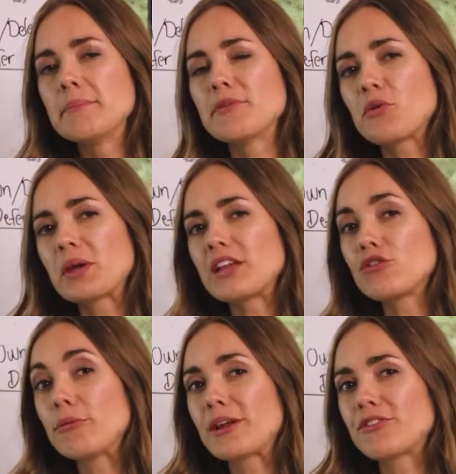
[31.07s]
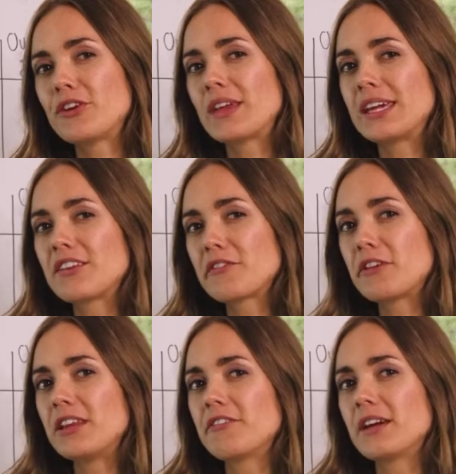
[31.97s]
before we get too much further into the
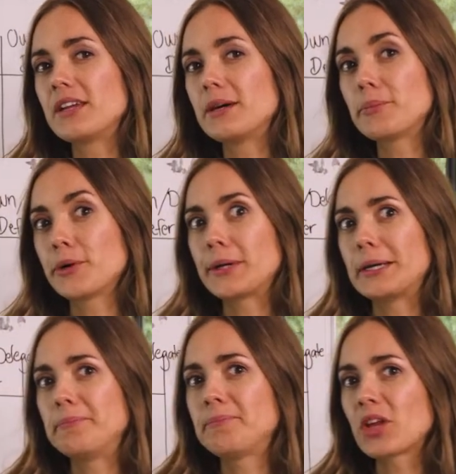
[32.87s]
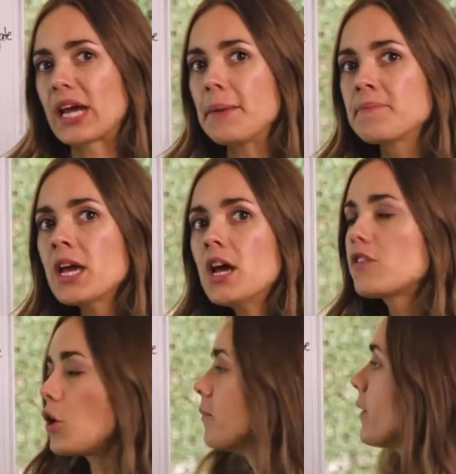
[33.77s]
Free the Founder program. Okay, so